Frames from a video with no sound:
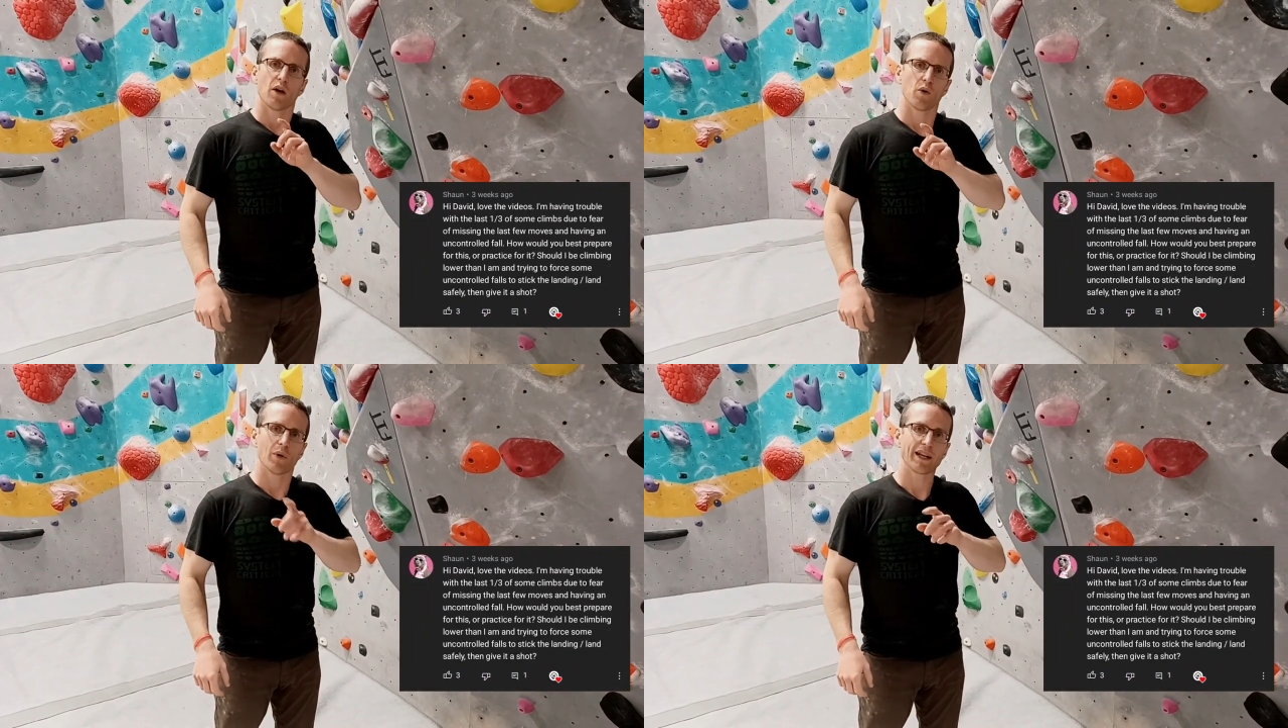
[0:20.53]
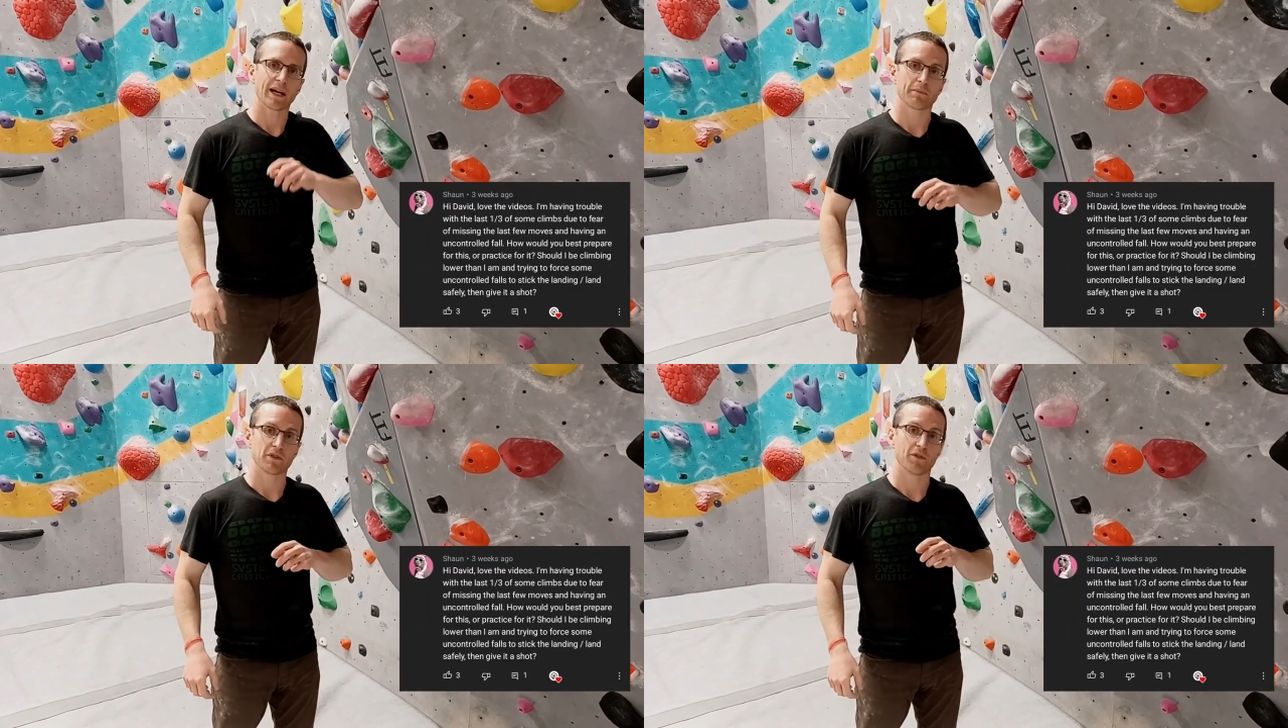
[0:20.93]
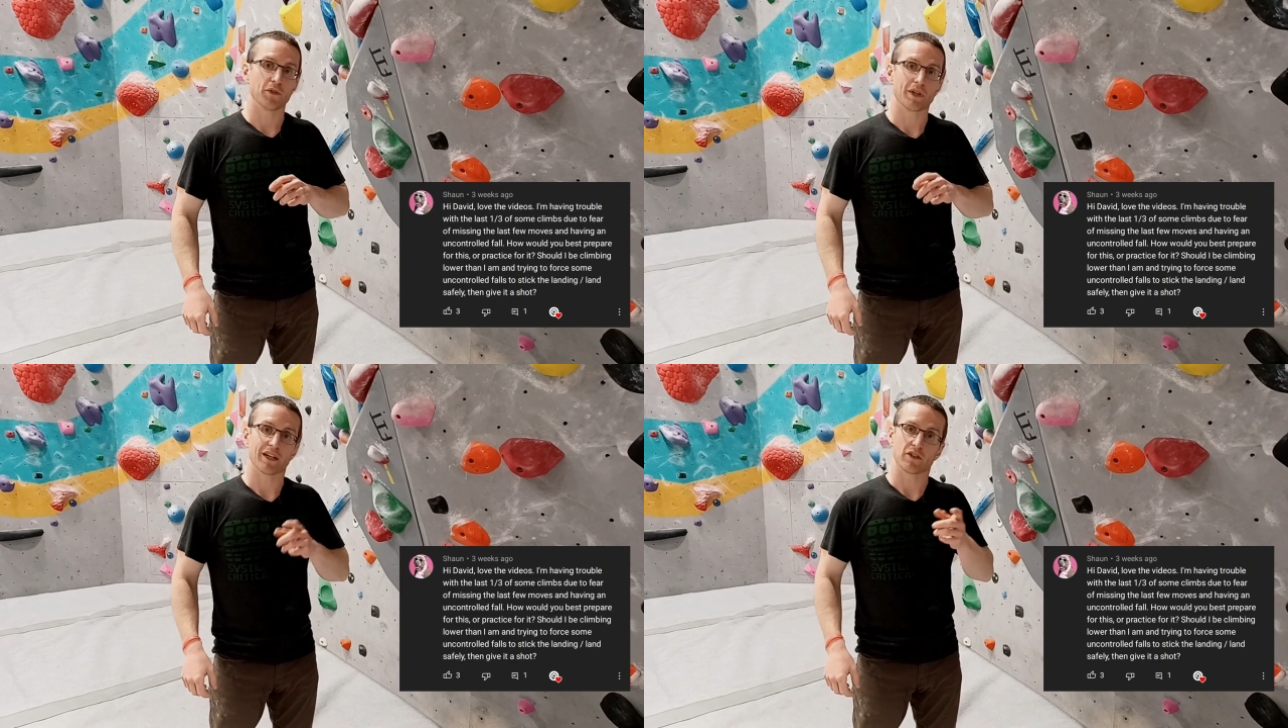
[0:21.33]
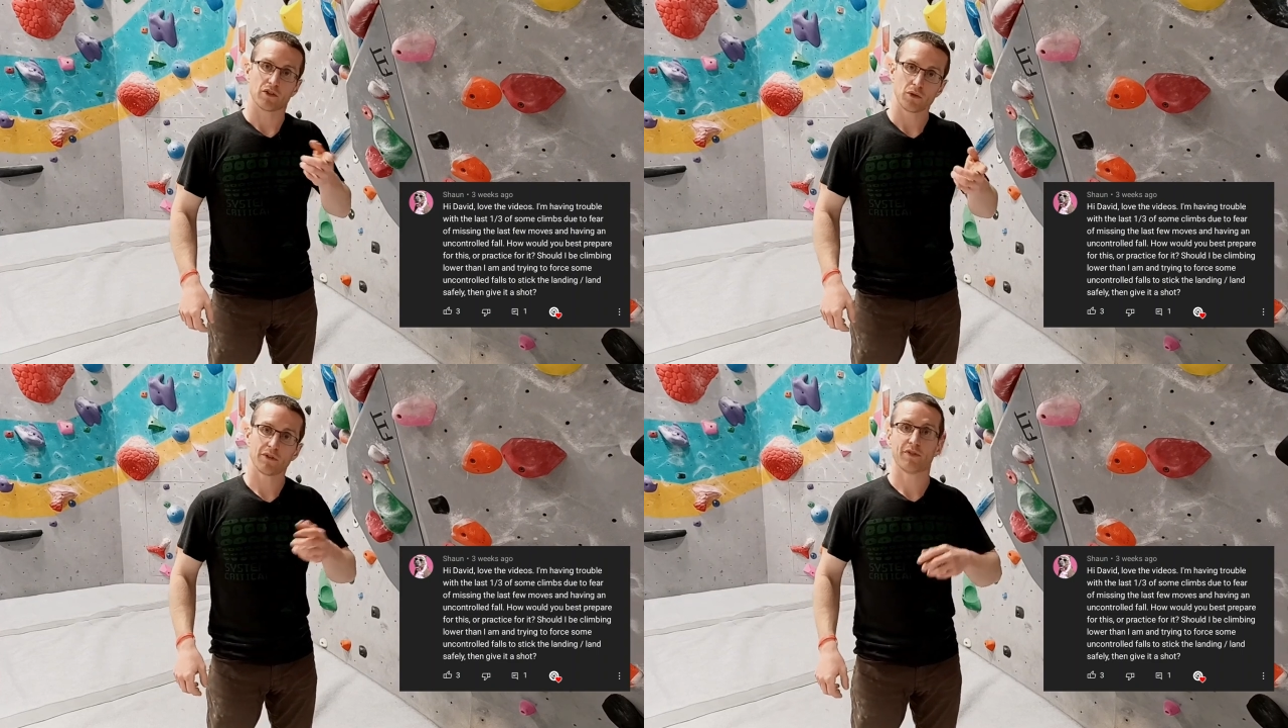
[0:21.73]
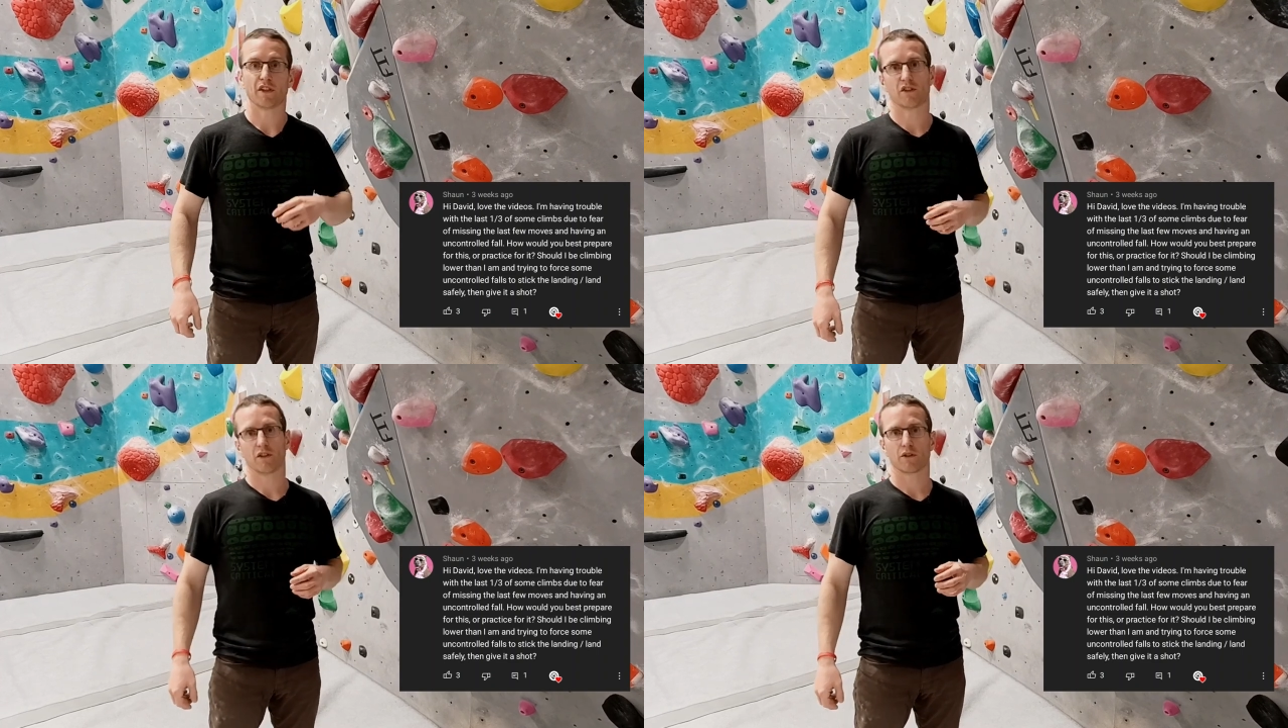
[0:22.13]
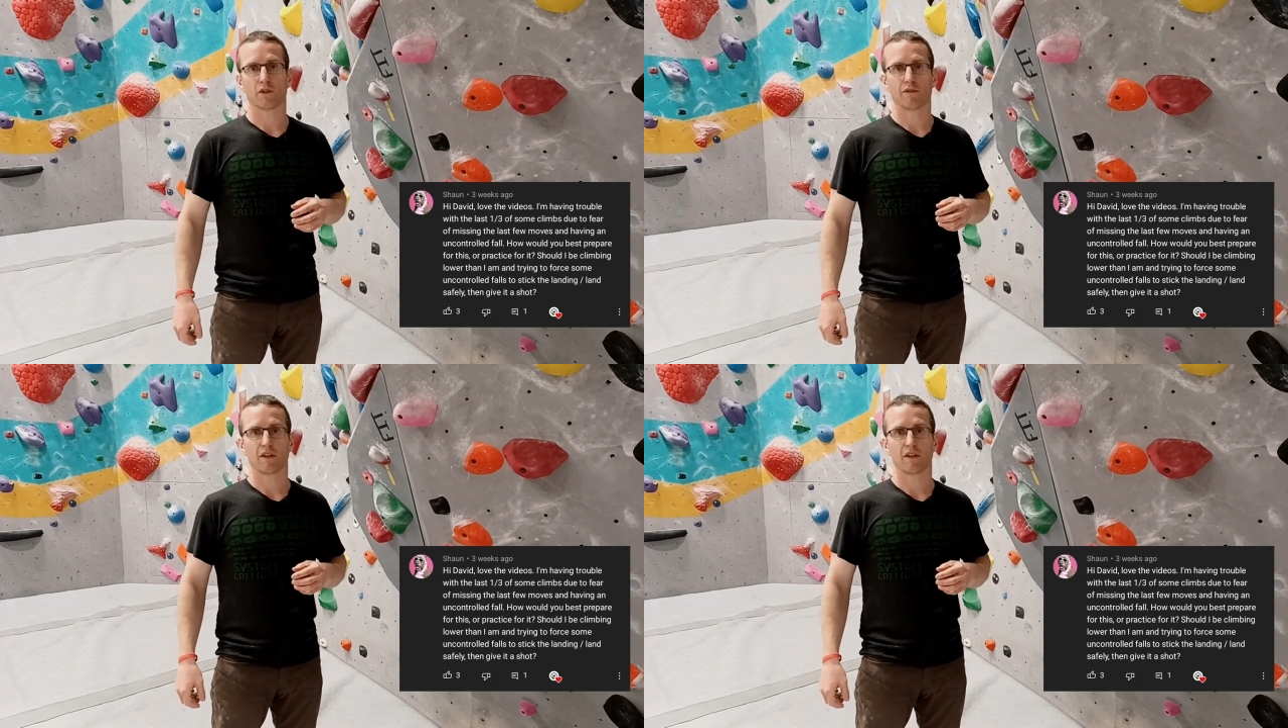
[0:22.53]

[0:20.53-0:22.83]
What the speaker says: what happens if you can't do the finishing third of